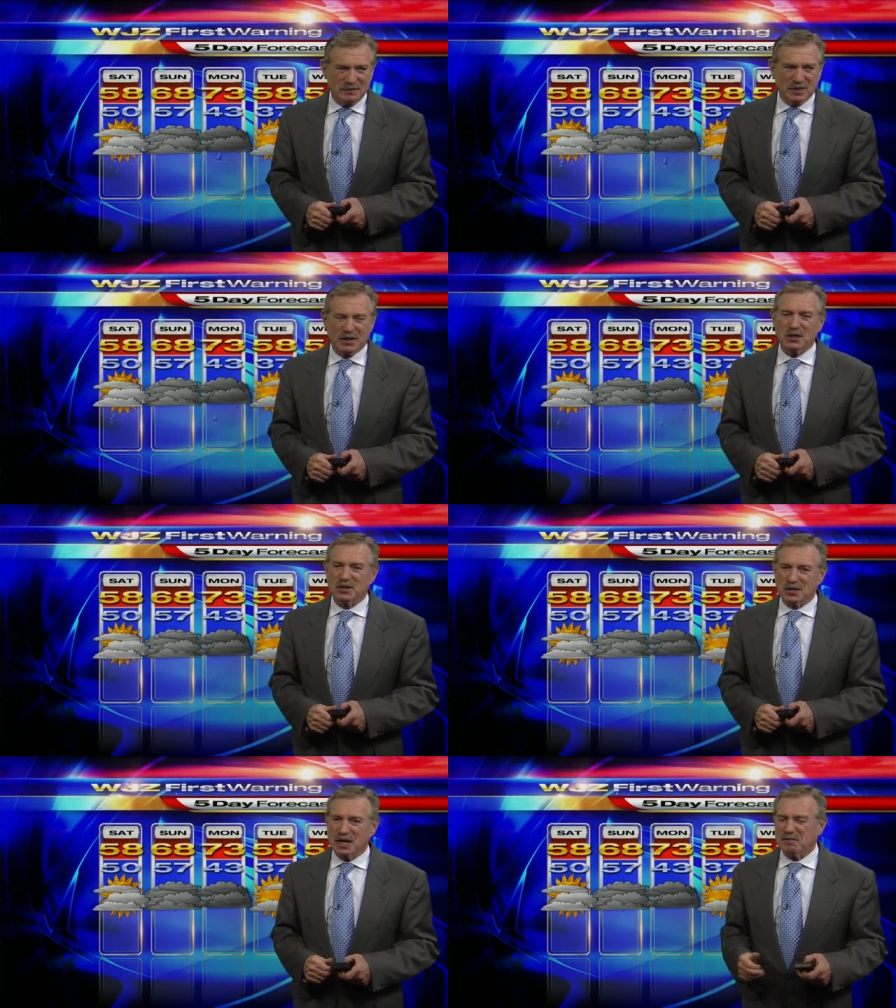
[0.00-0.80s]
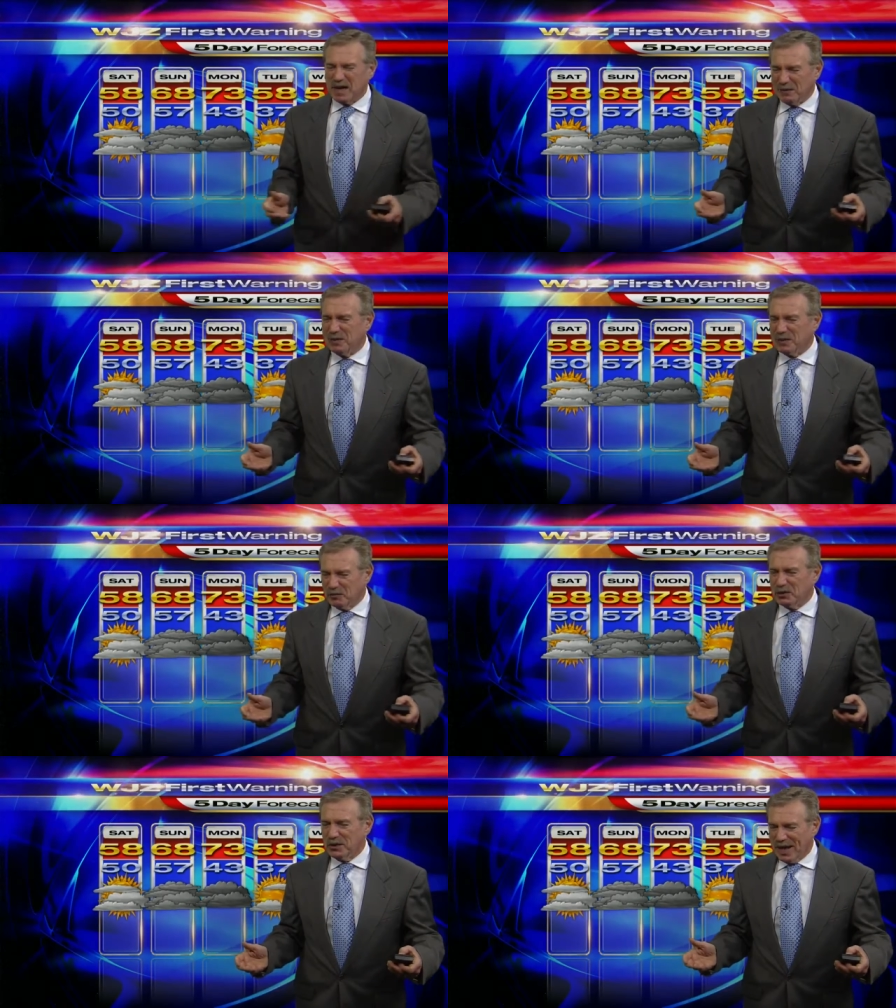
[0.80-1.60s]
But it looks like maybe the
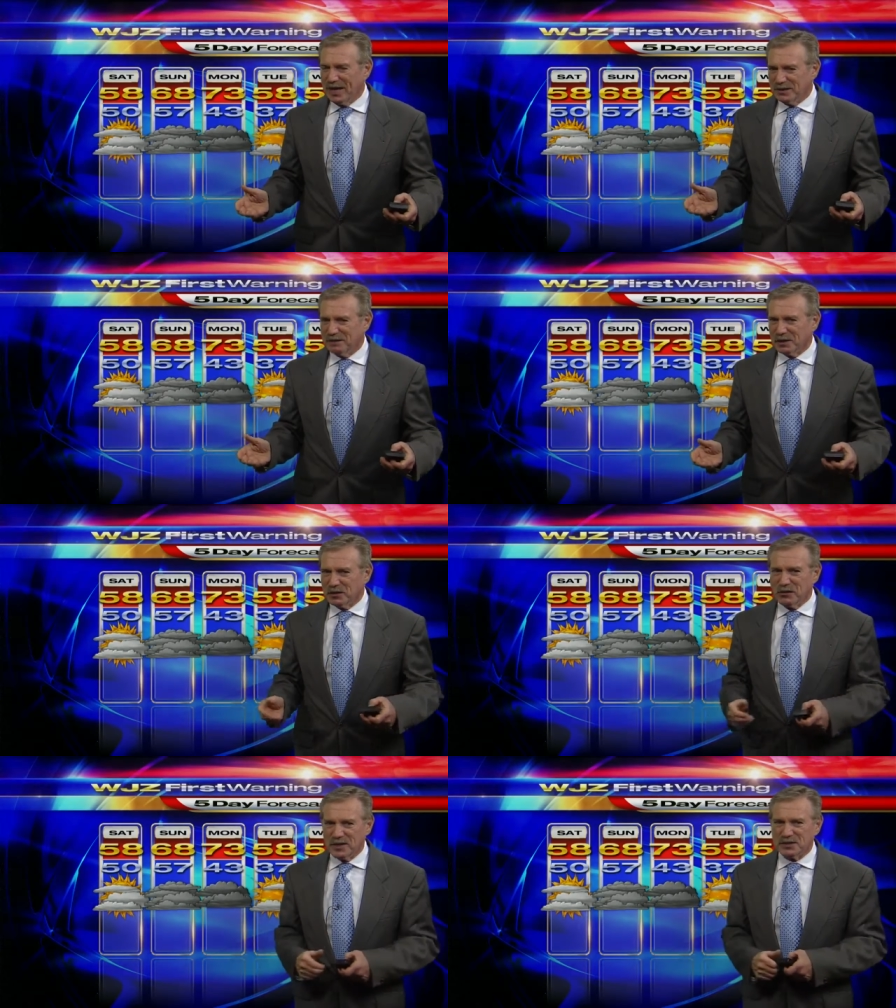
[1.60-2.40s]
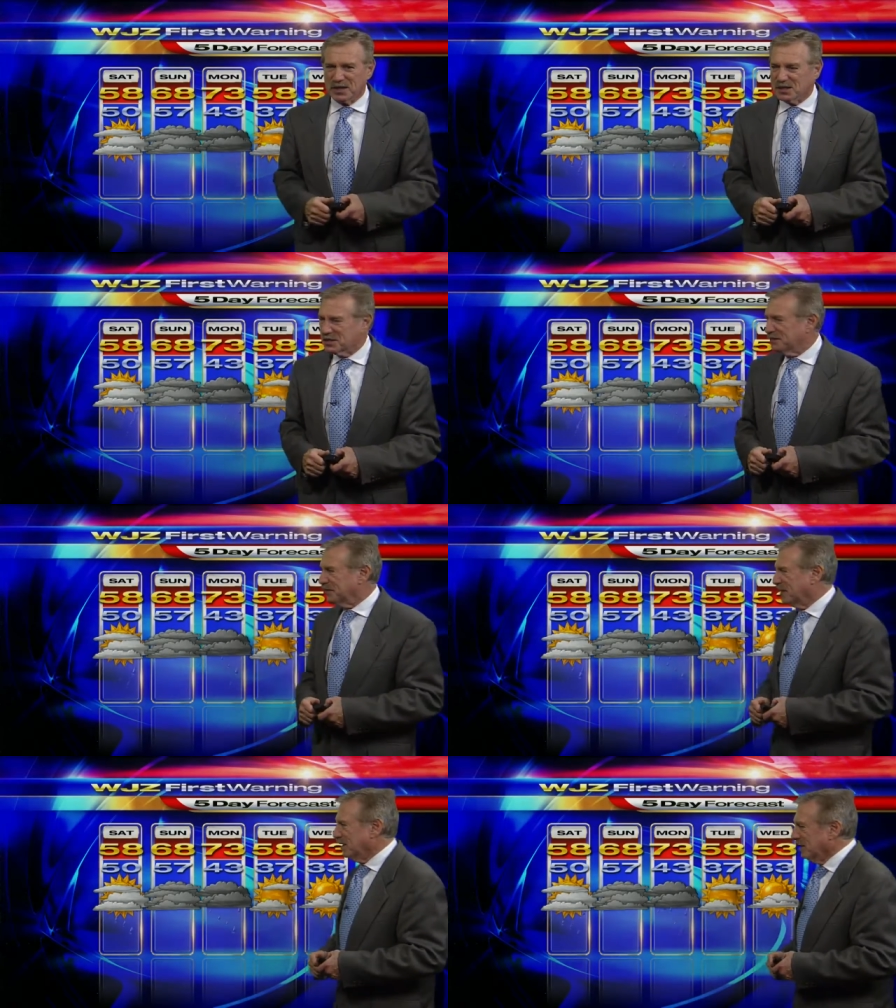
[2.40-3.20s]
real end of the growing season
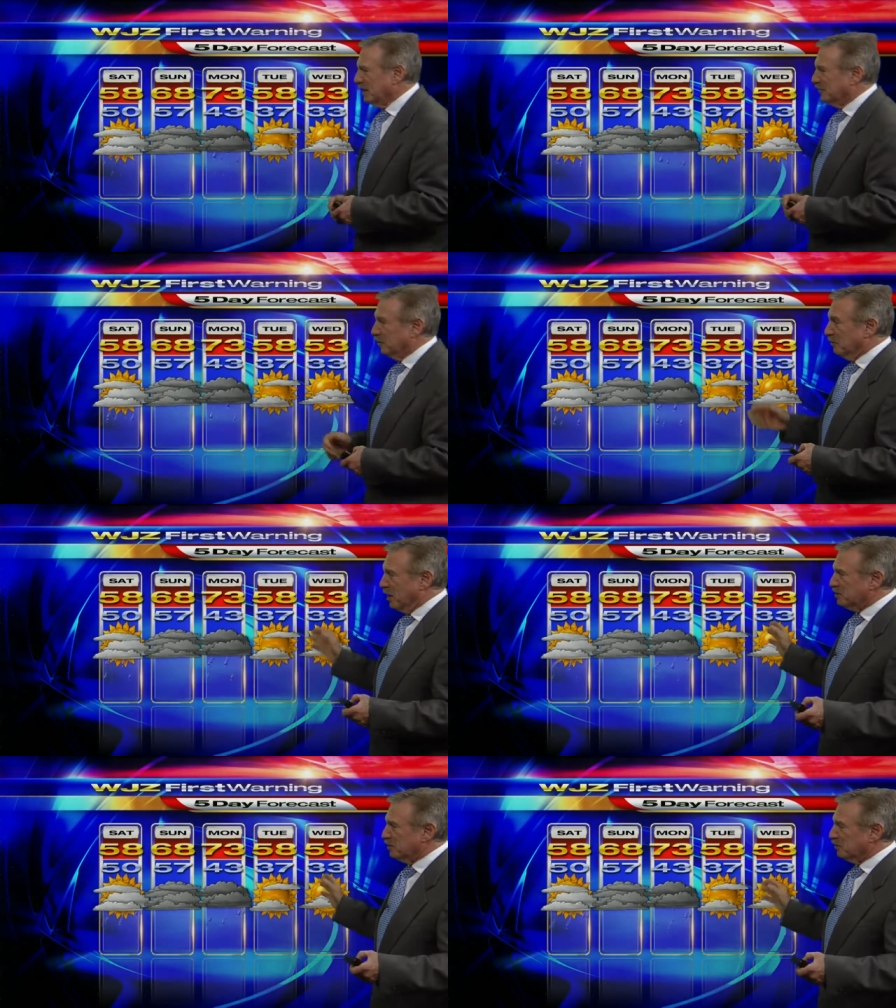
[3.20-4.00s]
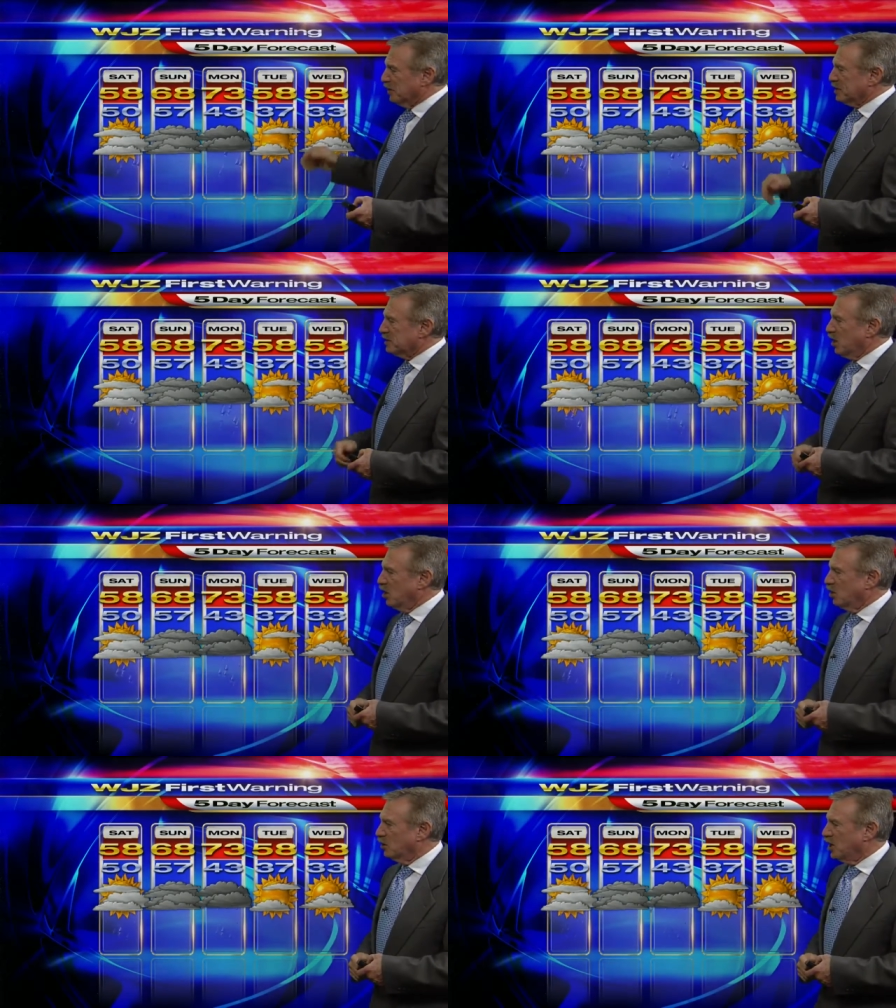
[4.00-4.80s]
for much of the region
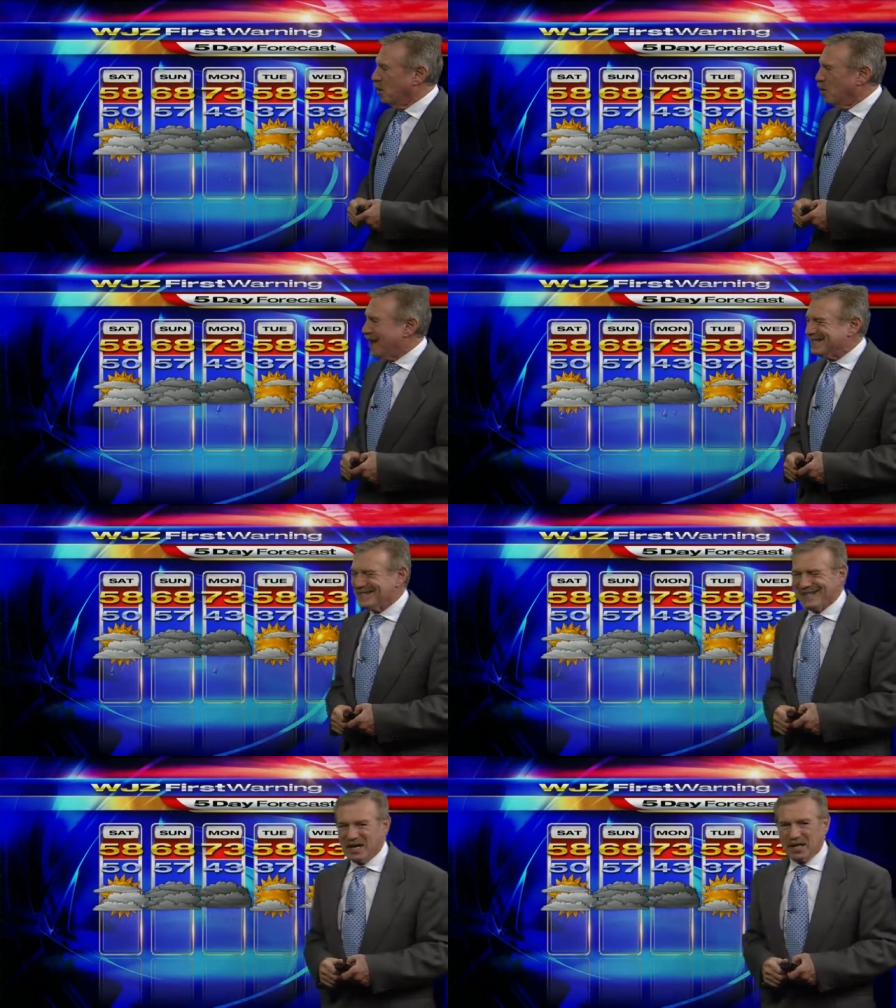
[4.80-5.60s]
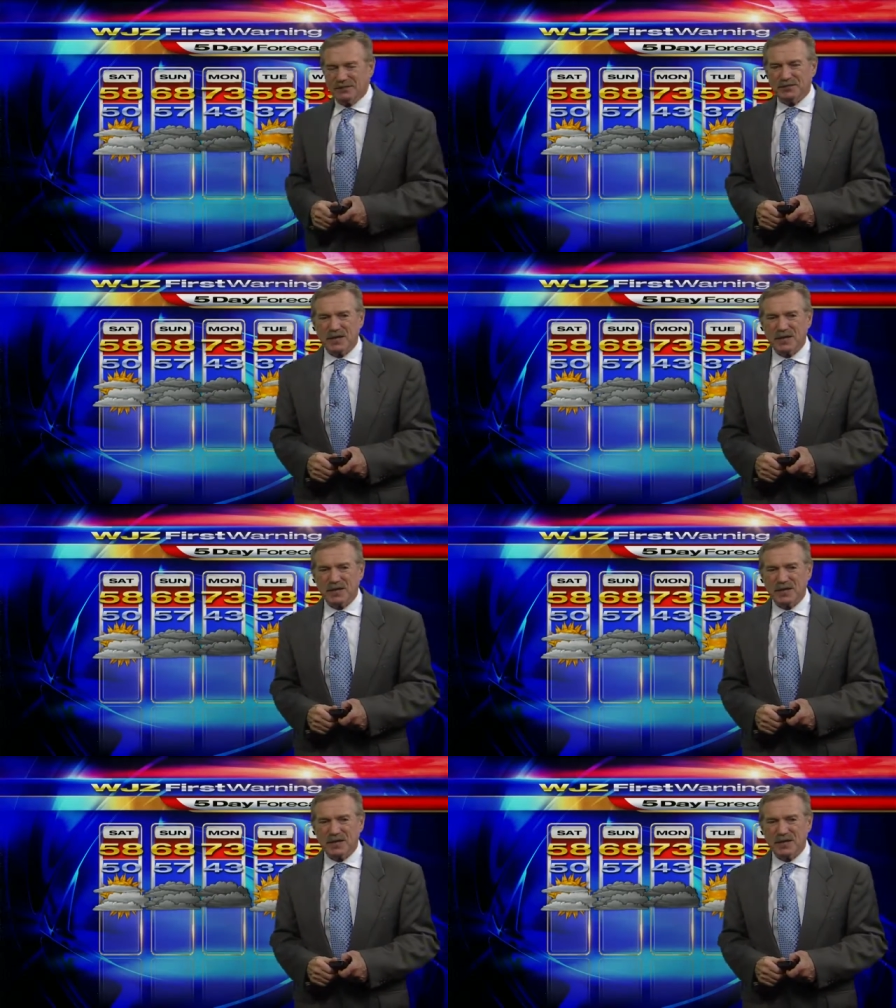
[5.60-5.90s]
on Wednesday night.